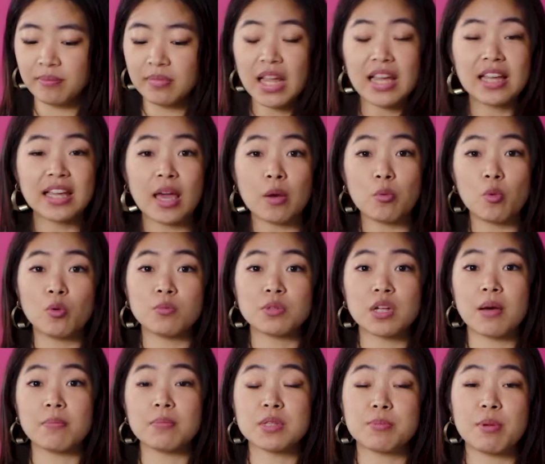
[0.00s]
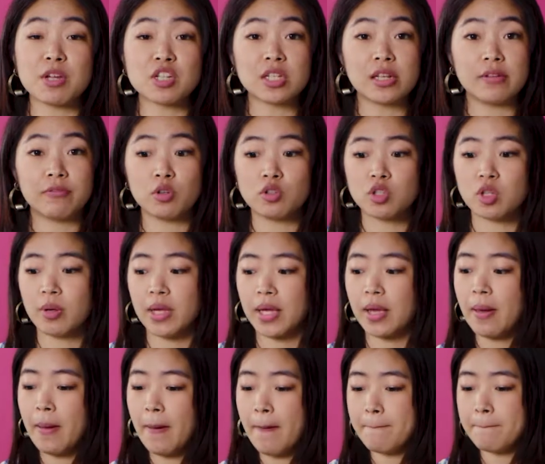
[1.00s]
and get warmed up, especially if you're
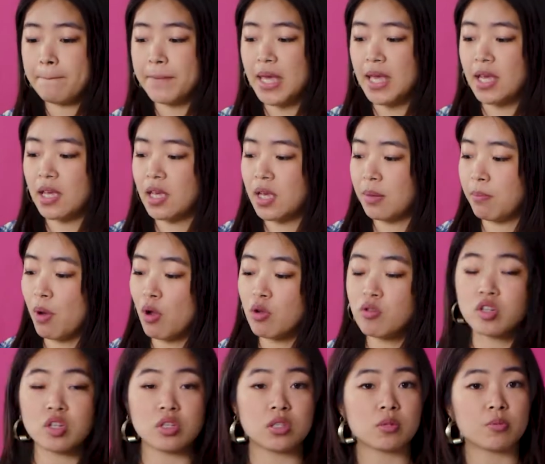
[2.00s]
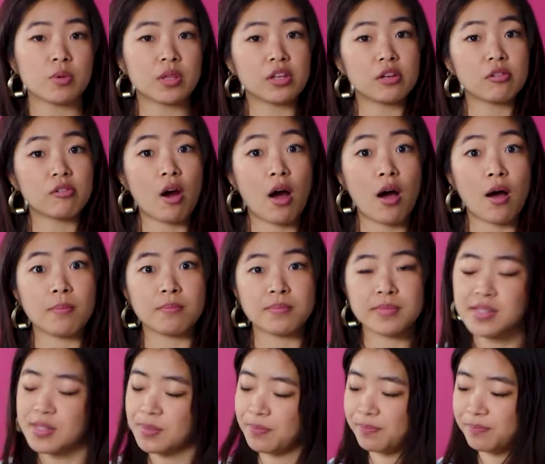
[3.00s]
doing big motions with your
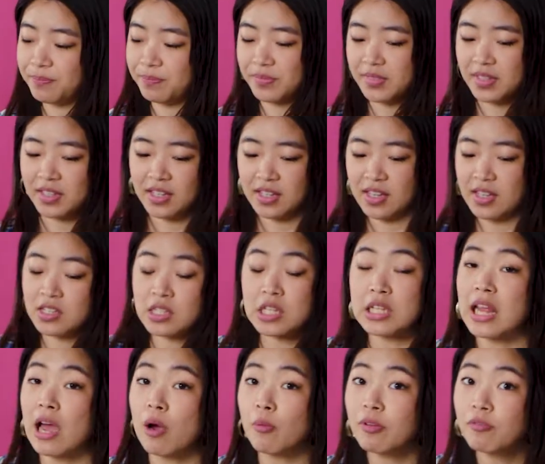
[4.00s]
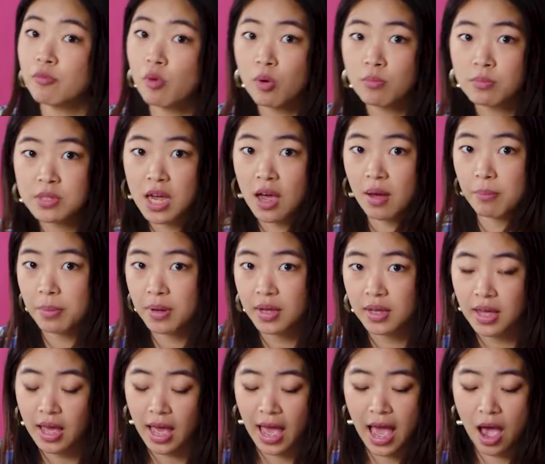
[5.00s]
arms. So now we've warmed up
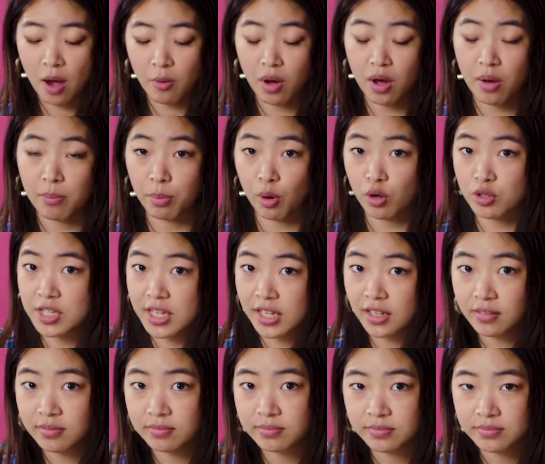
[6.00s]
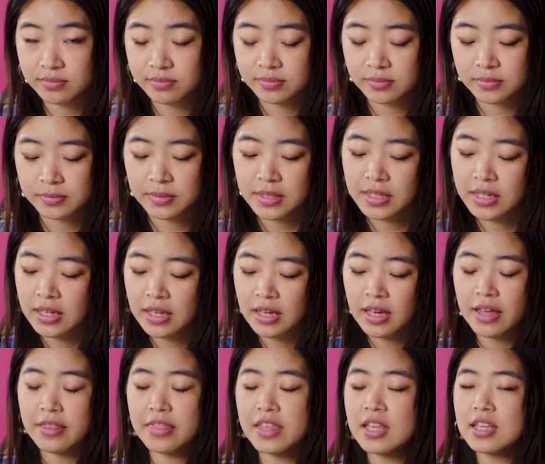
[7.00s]
our body.
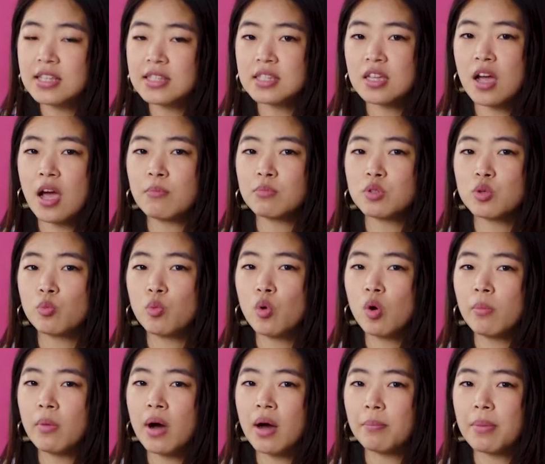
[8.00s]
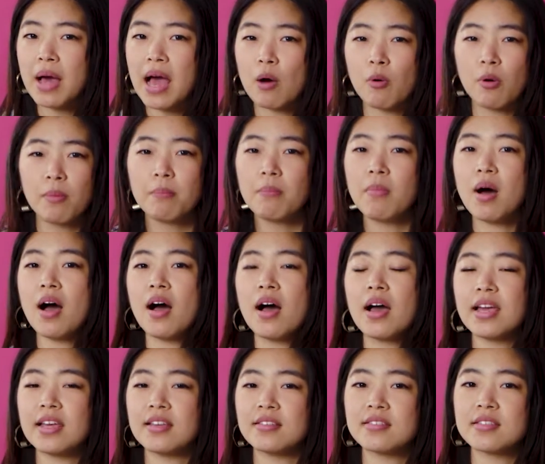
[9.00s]
I think it's time to warm up our
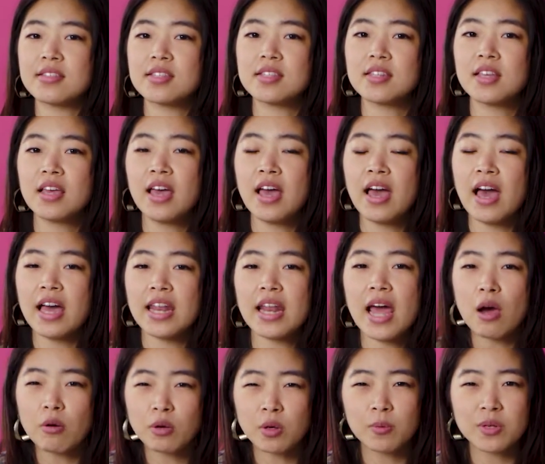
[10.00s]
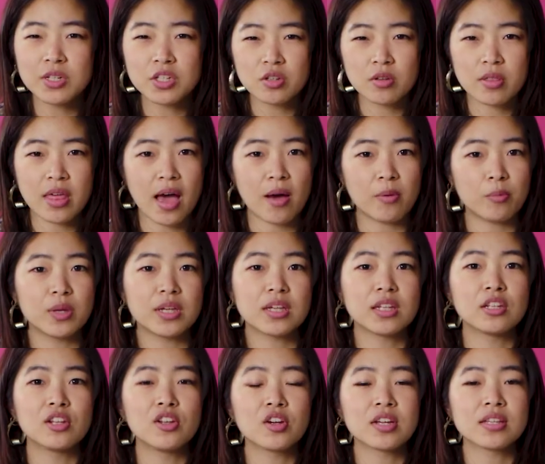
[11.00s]
minds. And how can we do that? We
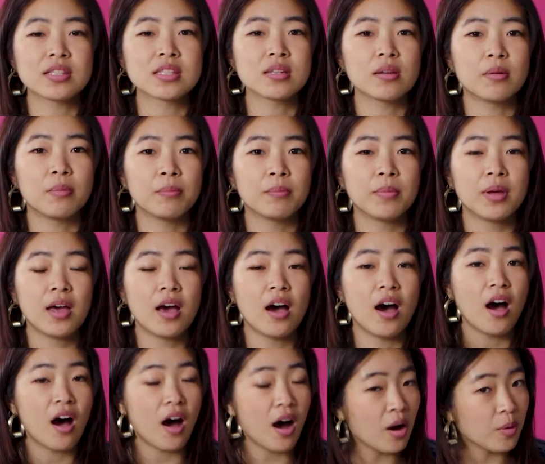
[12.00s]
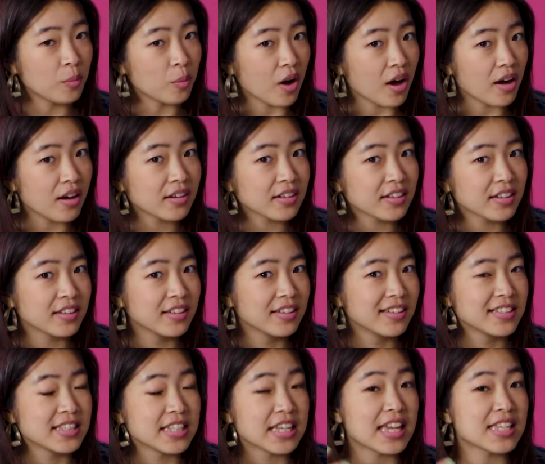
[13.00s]
can look at some artwork
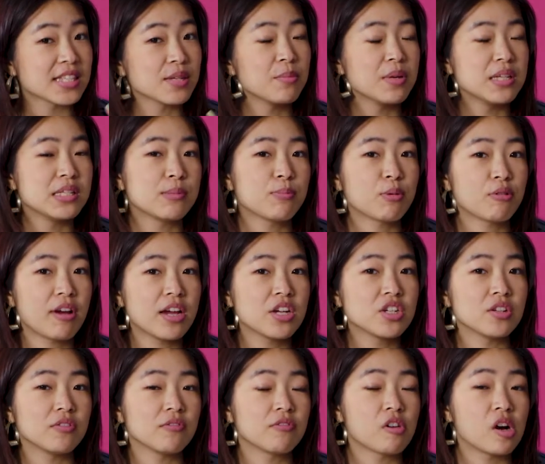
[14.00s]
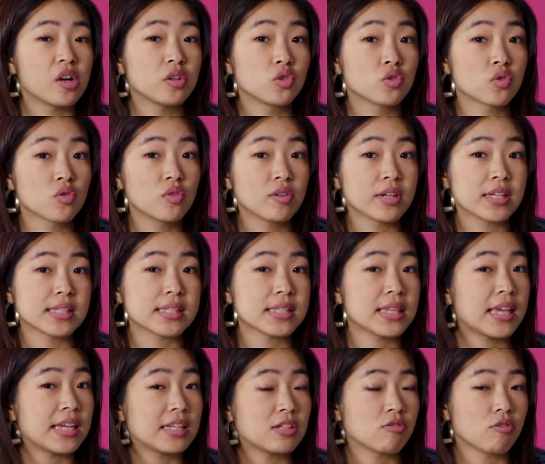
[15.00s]
to get some inspiration for our drawings
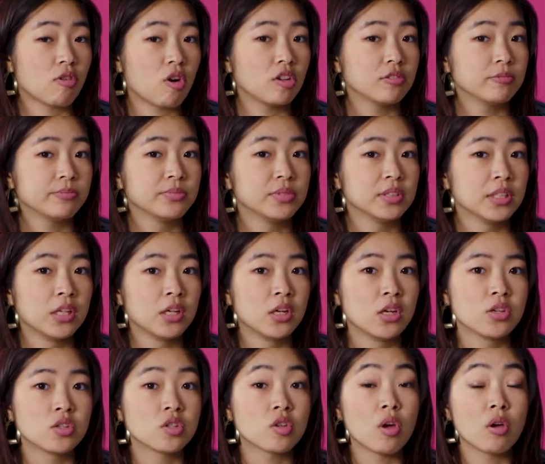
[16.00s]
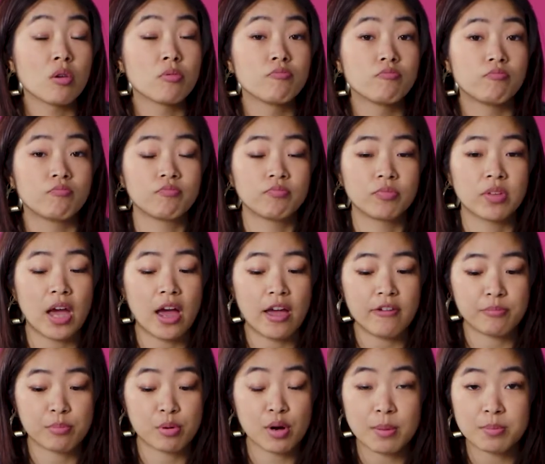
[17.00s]
later on. So
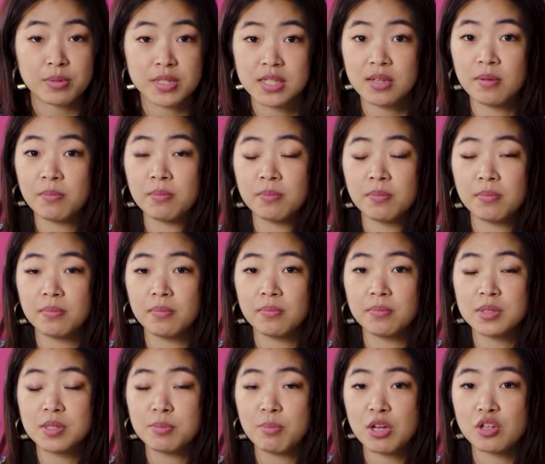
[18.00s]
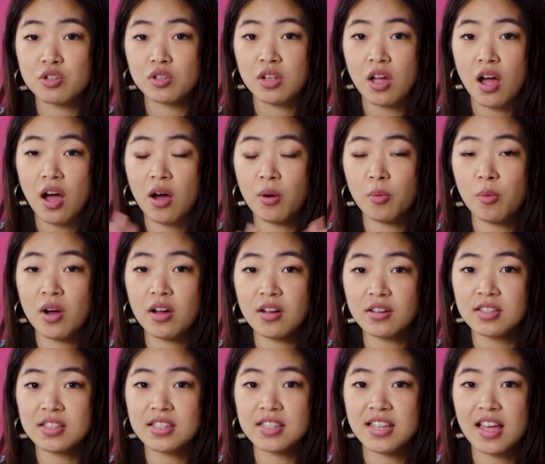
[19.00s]
I've prepped some special
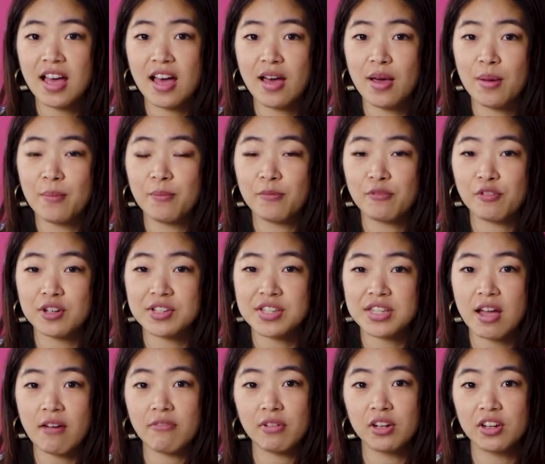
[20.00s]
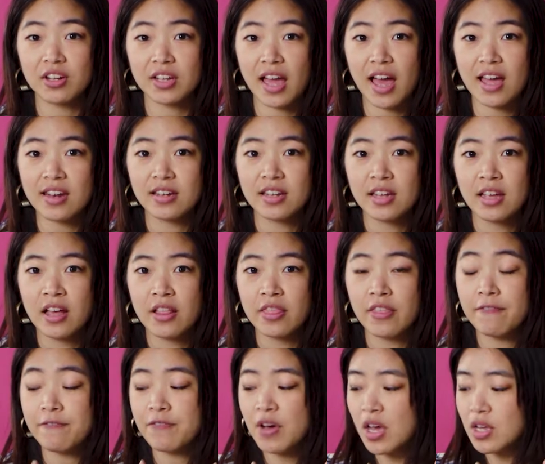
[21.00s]
artworks for us to have a look at.
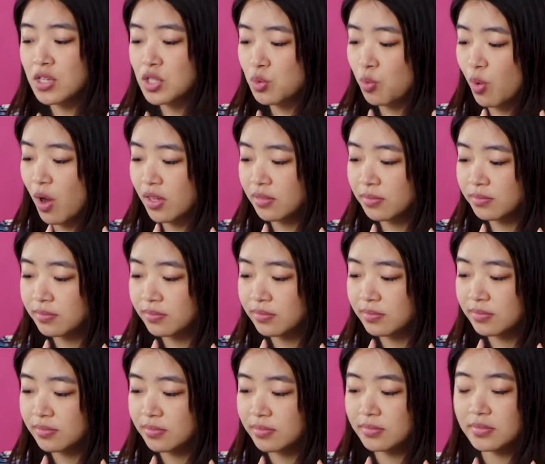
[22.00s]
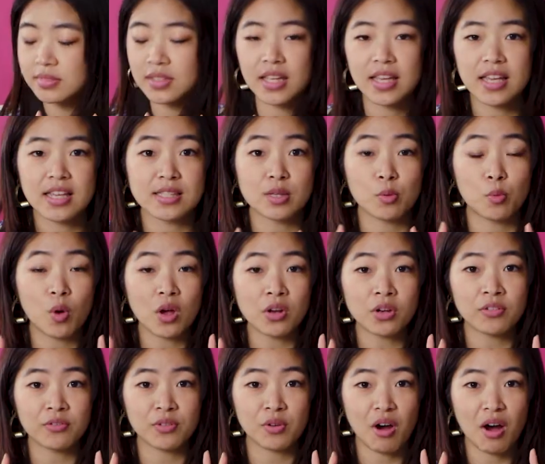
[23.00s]
The first one is a
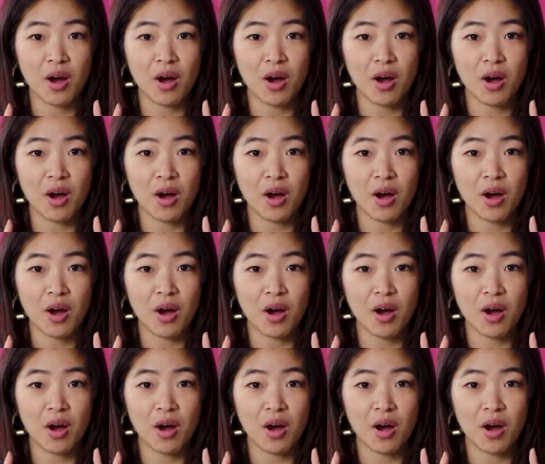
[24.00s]
wonderful